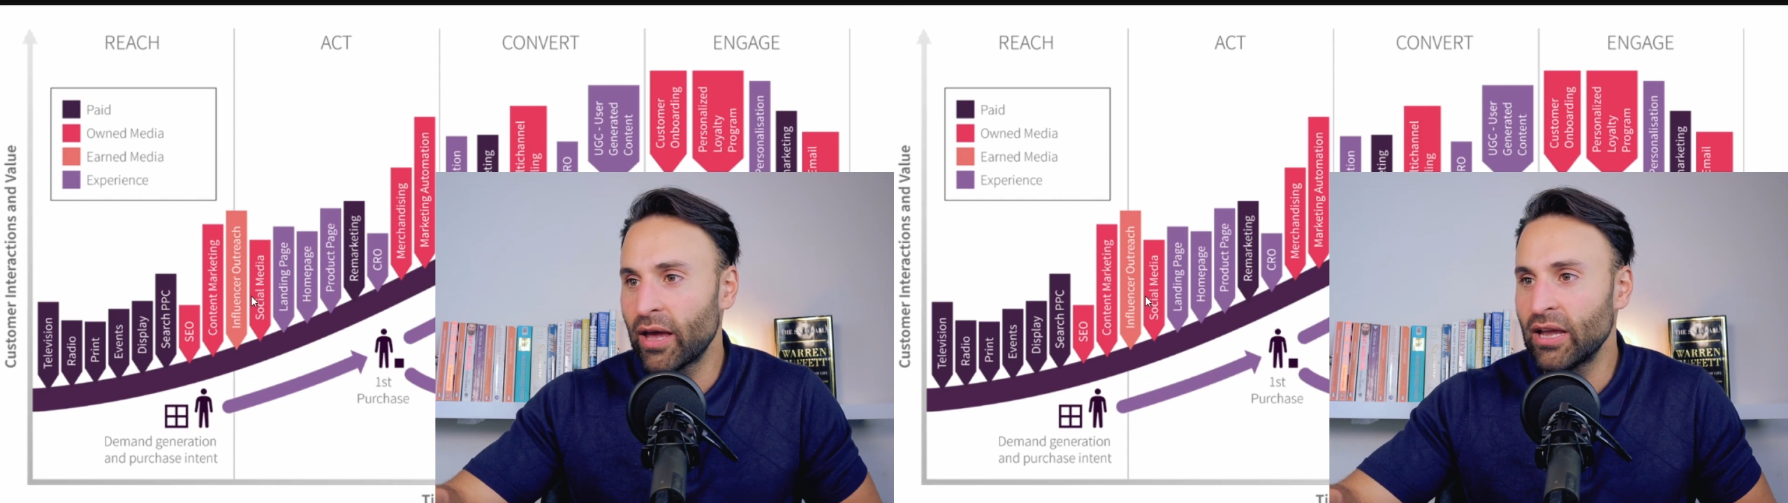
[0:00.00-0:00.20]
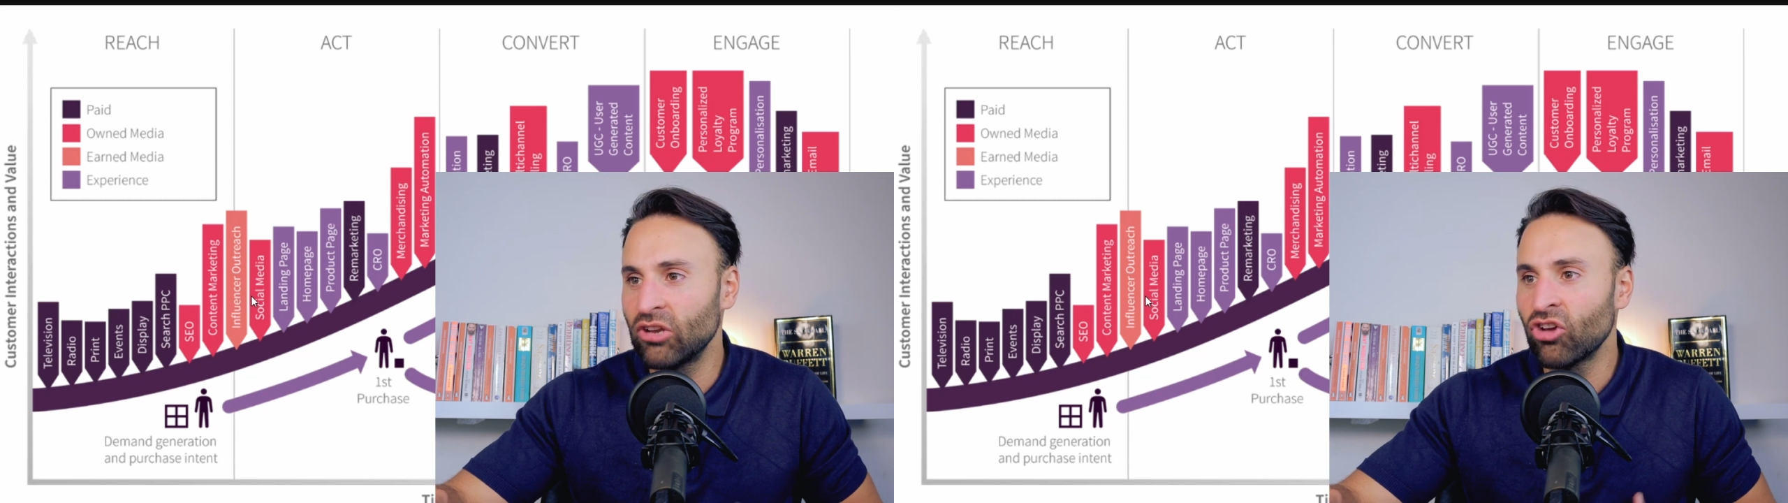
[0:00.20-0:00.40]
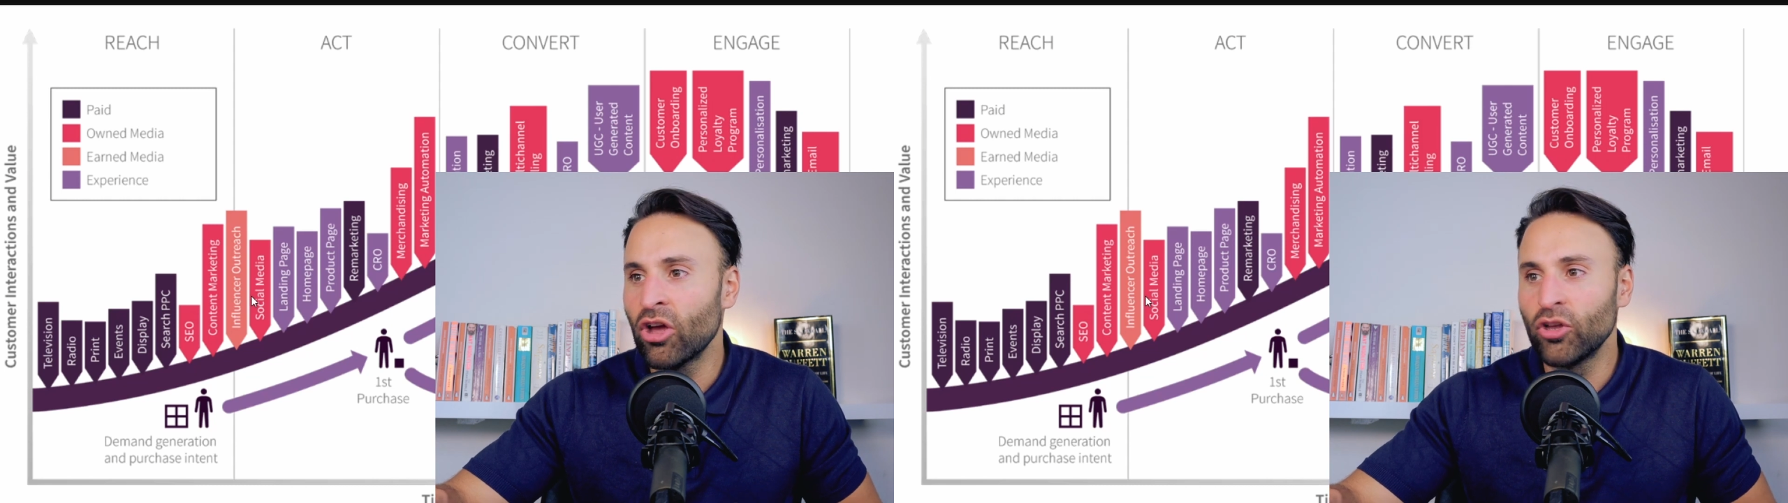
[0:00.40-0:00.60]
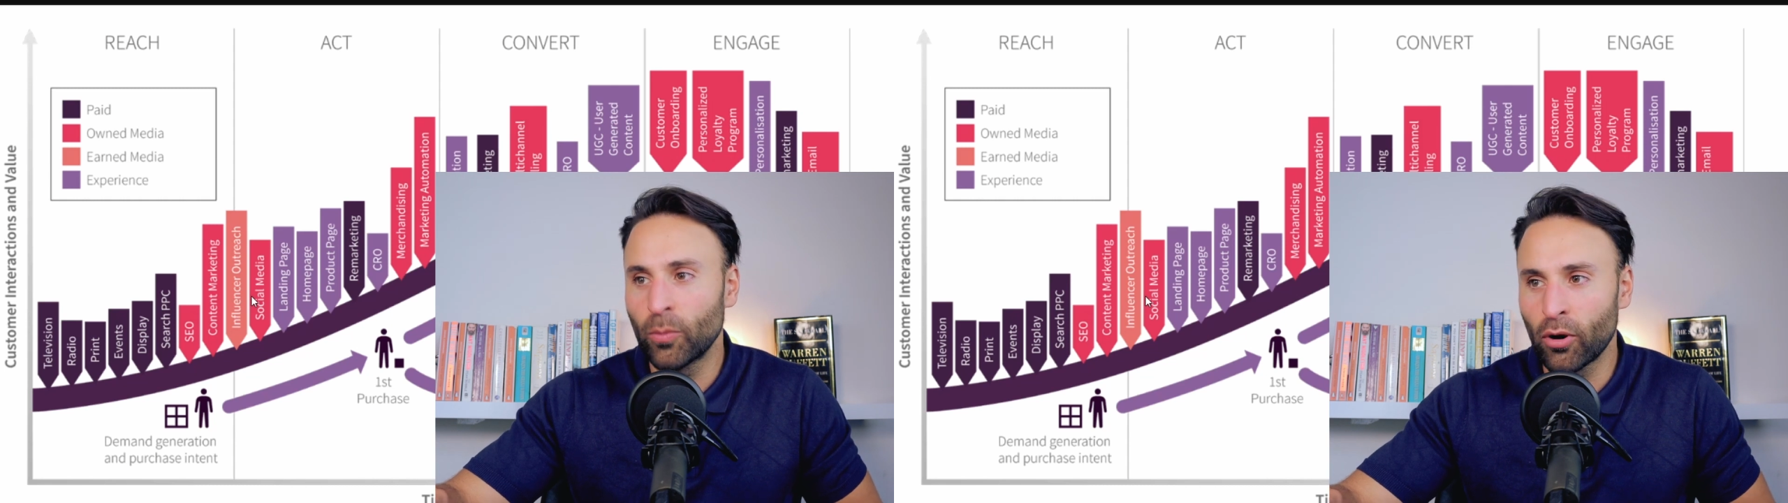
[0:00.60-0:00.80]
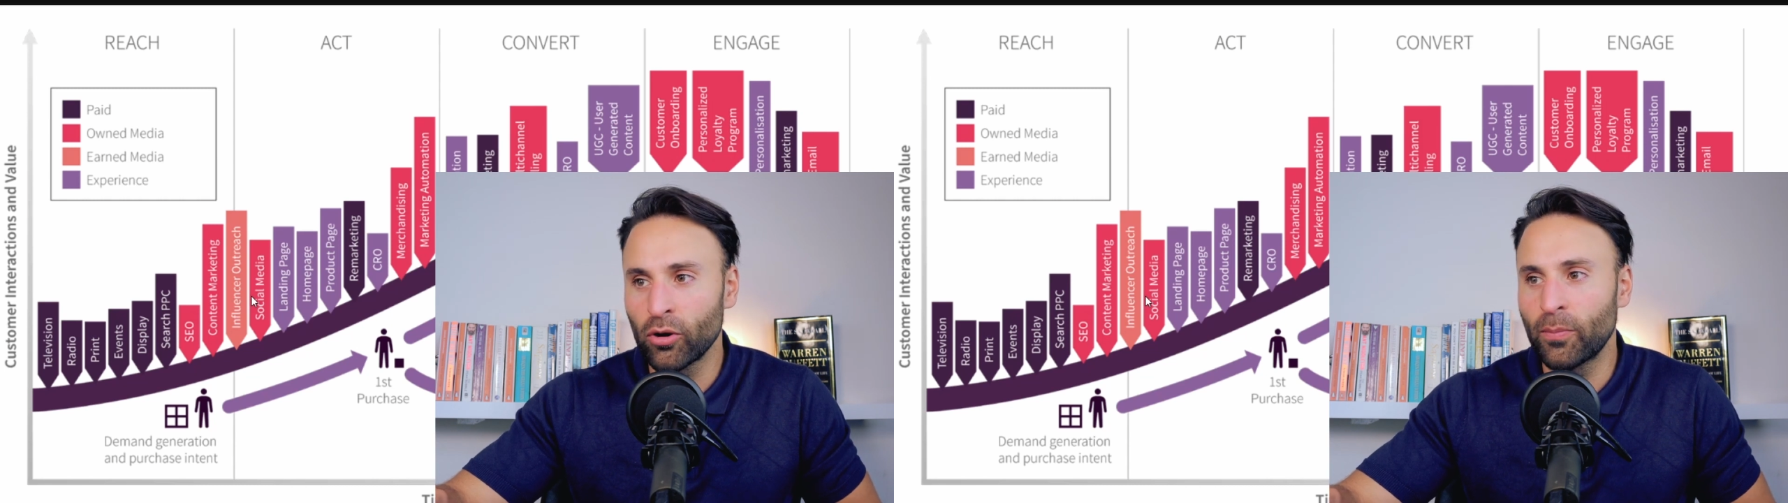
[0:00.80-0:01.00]
page,
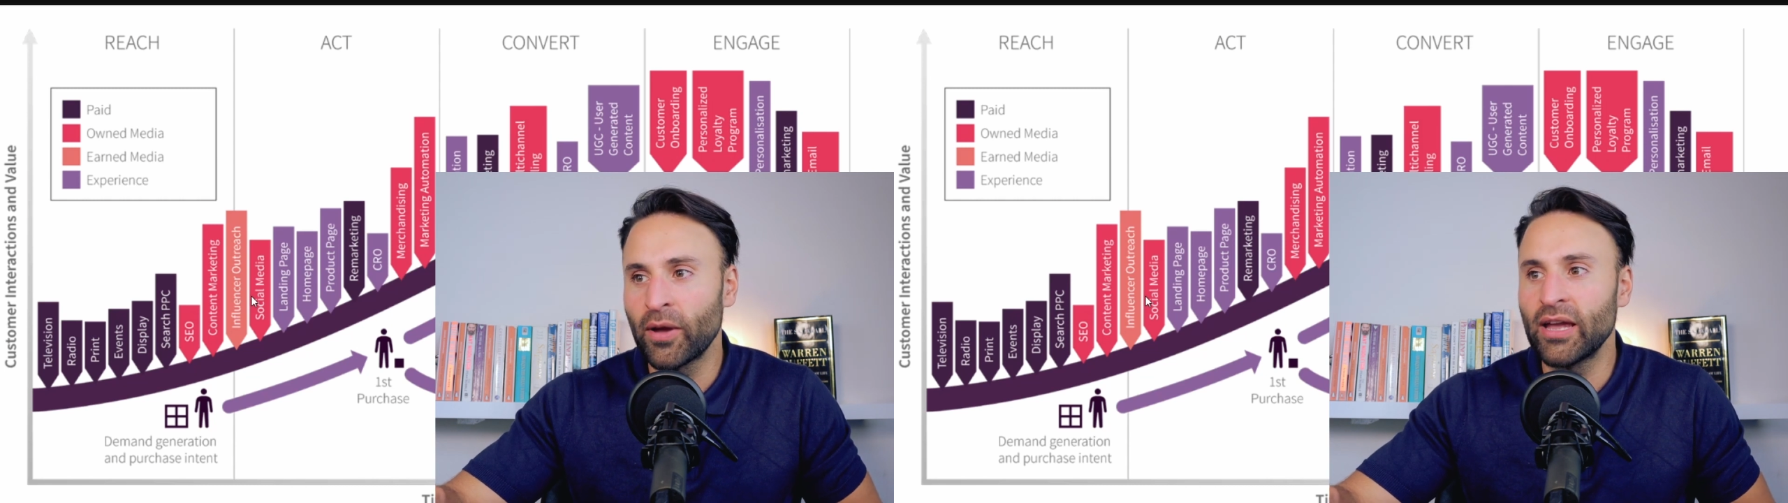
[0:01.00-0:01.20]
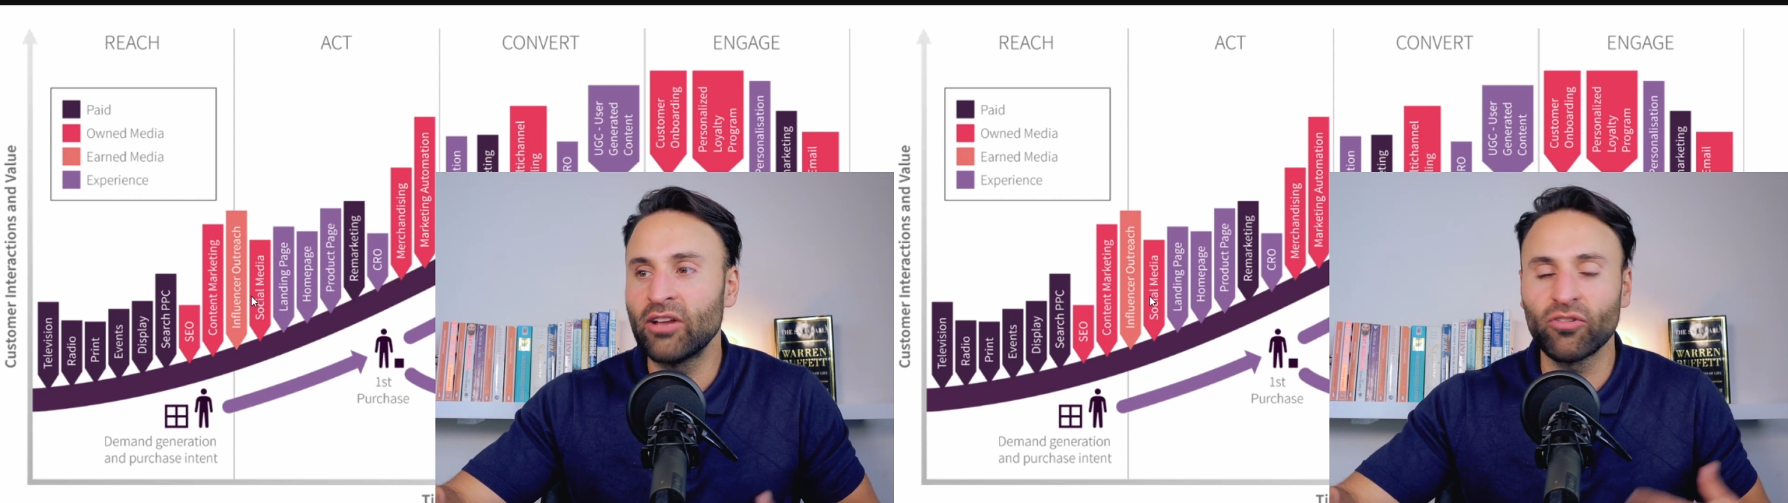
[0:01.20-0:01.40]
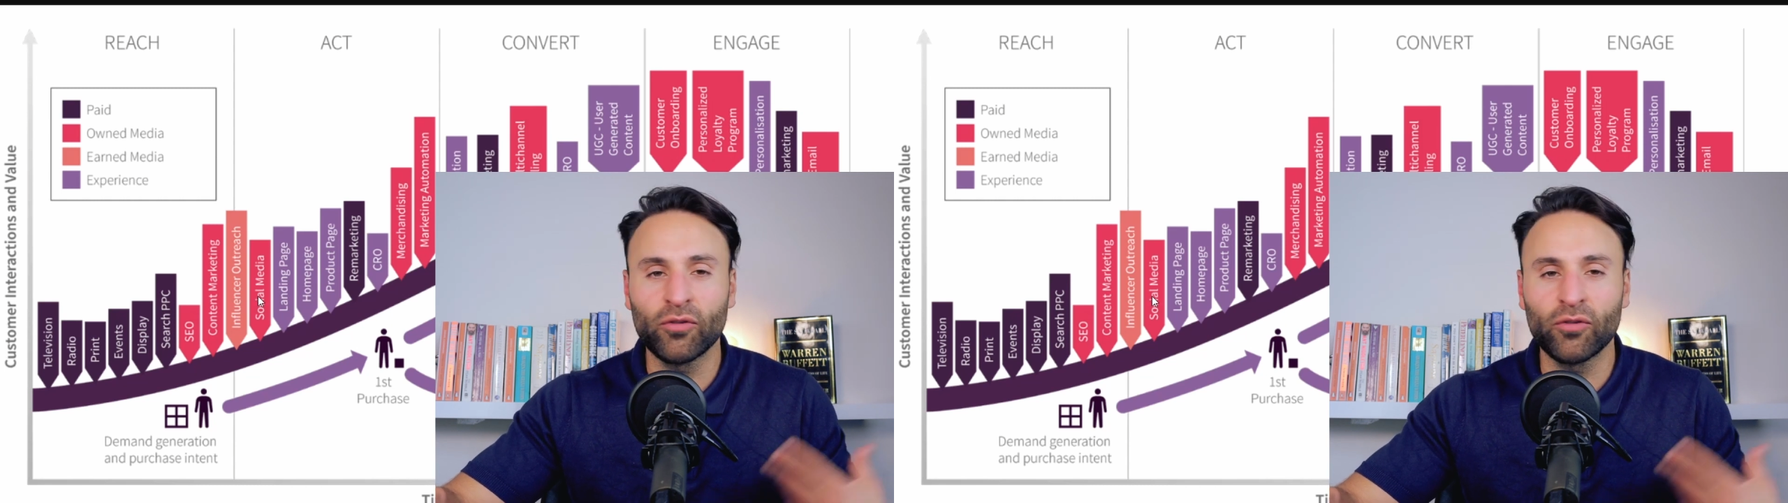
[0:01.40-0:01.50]
your product page.